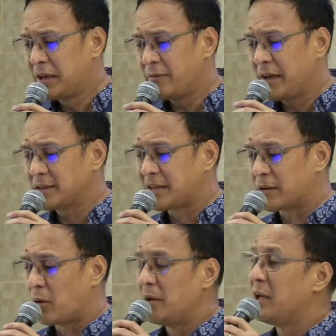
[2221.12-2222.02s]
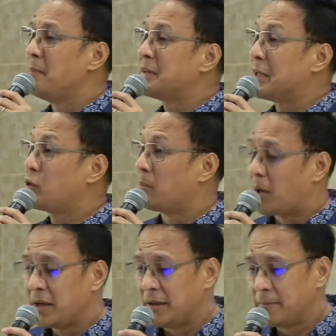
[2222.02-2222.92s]
You know, giving is not only
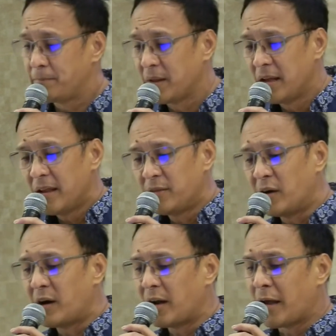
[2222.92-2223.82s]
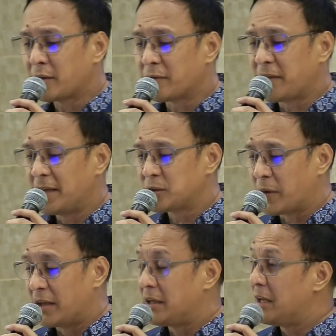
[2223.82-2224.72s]
limited to money, there are a lot of
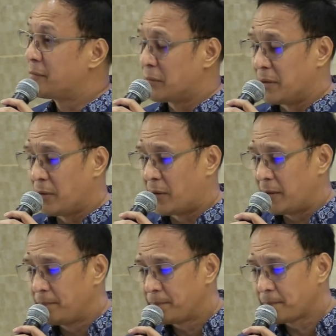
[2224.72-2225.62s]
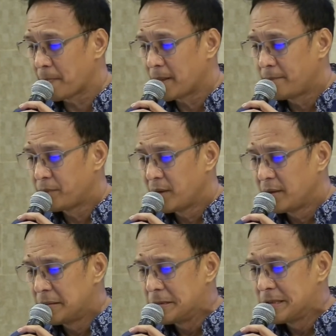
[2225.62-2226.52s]
things we can give to the Lord.
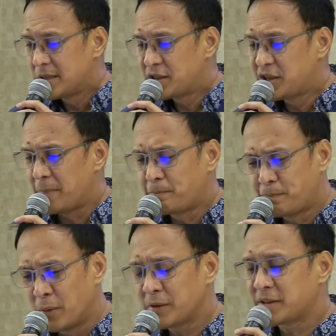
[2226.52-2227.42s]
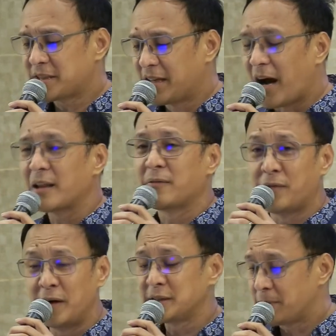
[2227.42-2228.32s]
She puts
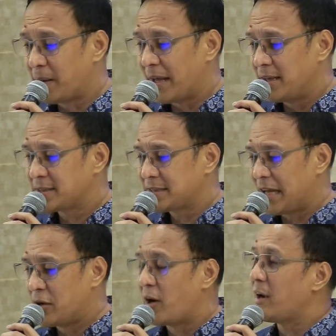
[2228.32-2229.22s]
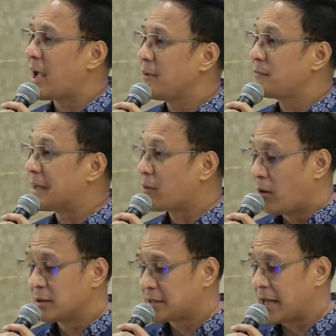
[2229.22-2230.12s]
God first place in her life
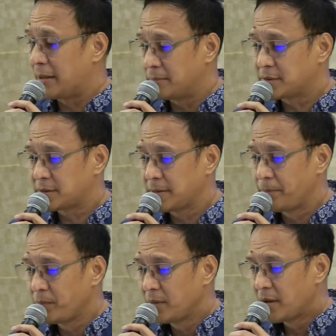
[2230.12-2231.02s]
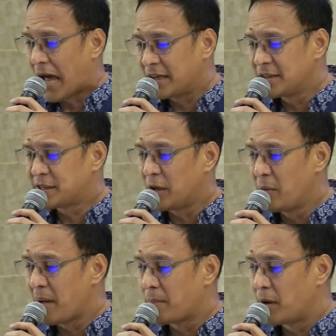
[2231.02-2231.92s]
at all times. I can
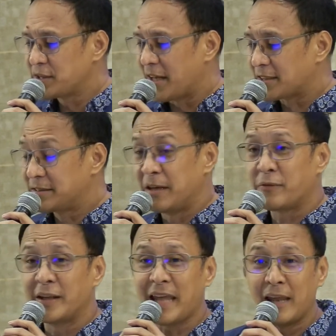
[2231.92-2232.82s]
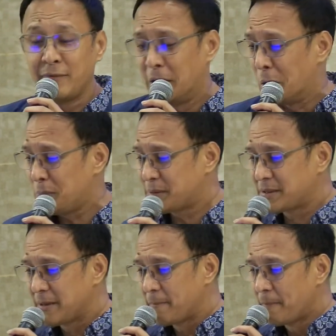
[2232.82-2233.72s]
still remember she has different
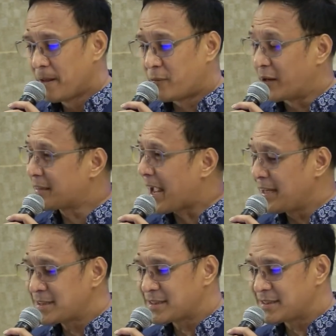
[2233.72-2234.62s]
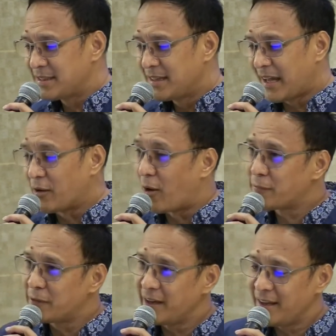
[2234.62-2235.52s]
envelopes for tithes
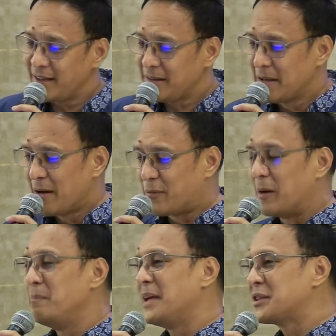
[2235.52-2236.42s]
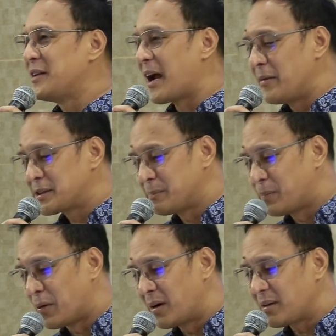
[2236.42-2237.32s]
and offering, for missionary
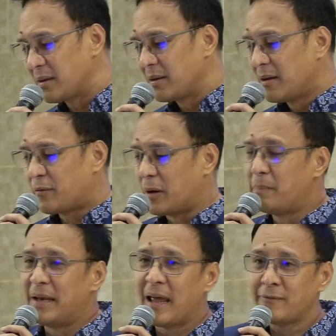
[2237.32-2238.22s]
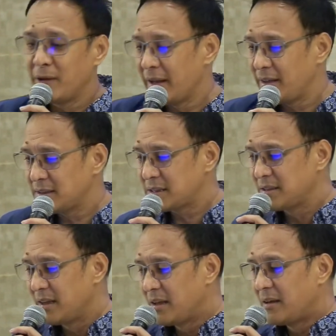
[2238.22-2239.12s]
support, for
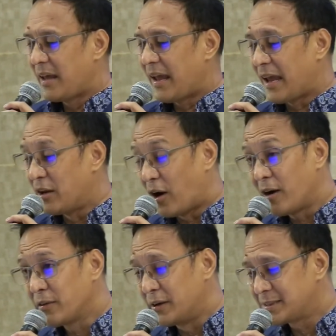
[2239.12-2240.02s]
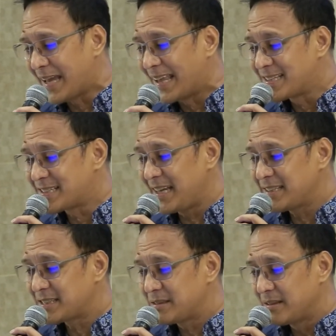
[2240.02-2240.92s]
benevolence, and others. And
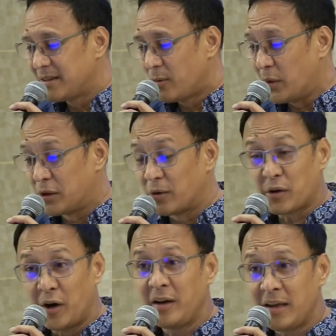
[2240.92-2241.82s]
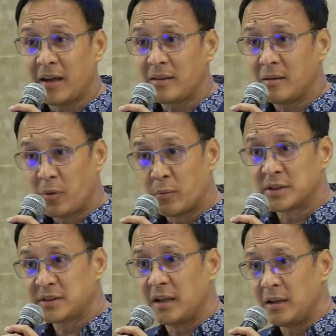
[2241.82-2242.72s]
since we don't earn yet,
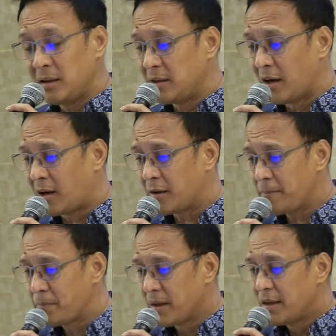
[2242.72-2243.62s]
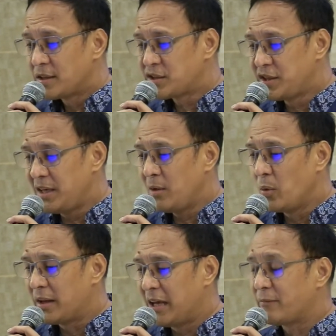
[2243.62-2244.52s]
we were still young,
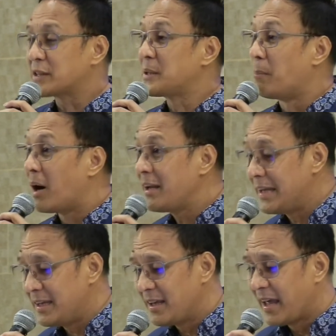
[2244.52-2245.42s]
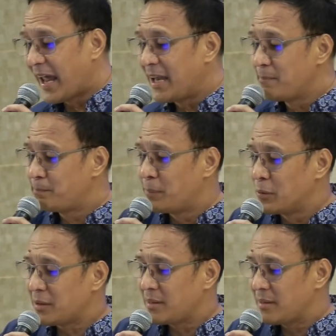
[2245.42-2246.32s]
she will give us money and
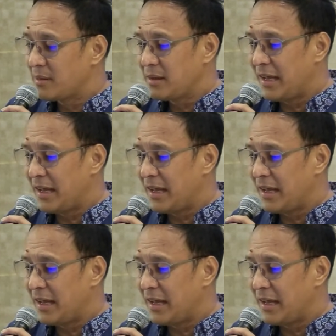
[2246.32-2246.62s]
put